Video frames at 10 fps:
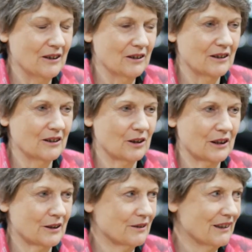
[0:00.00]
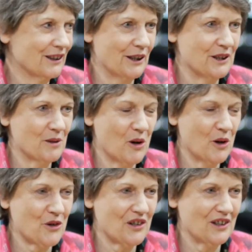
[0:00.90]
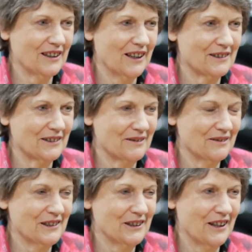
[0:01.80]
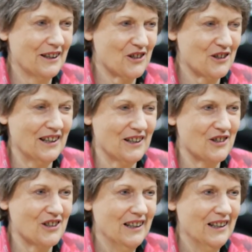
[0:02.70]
You know, look, look at a, a, great democracy like the United States. The United